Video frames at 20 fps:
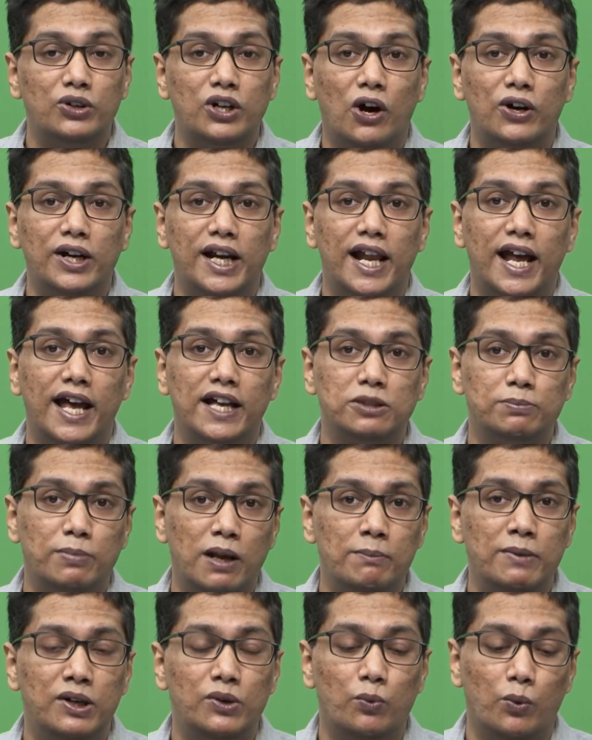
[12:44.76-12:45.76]
that
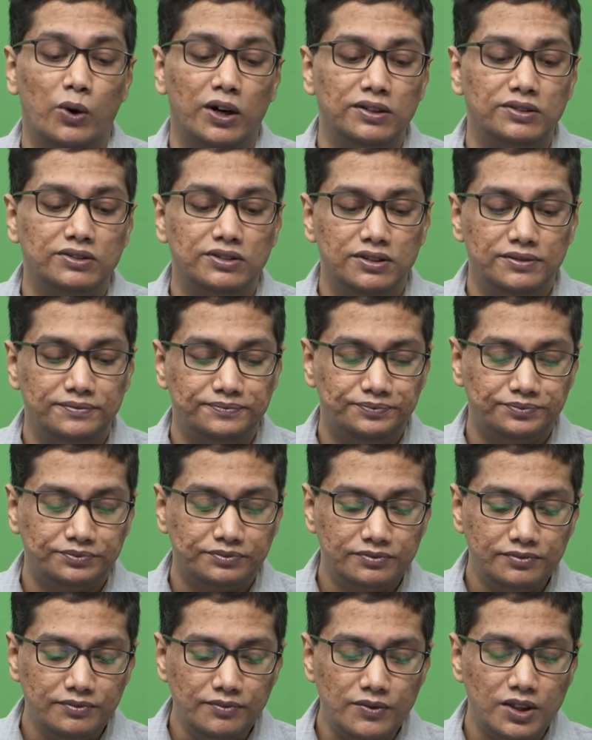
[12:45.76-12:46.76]
experiment works.
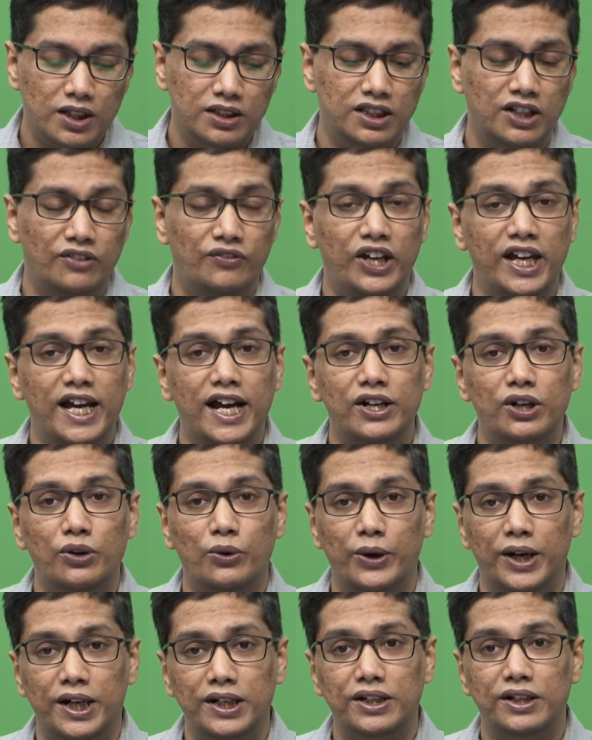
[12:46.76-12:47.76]
The way I
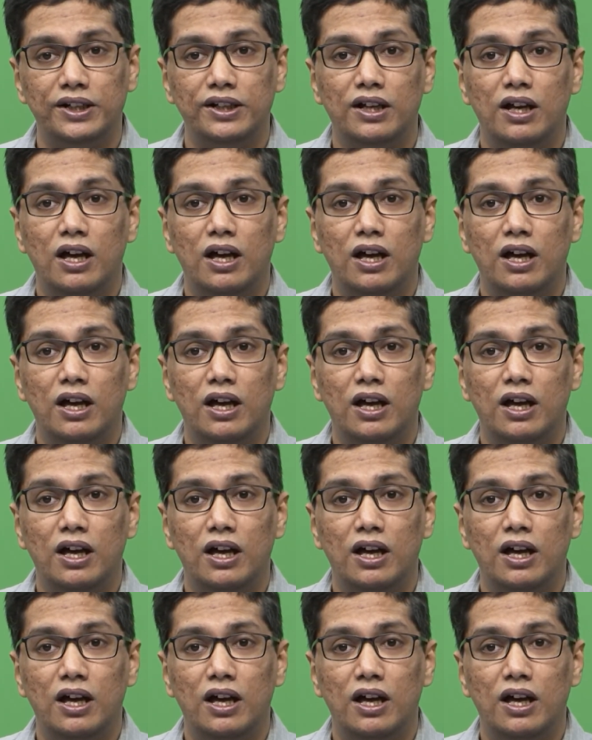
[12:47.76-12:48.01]
do it,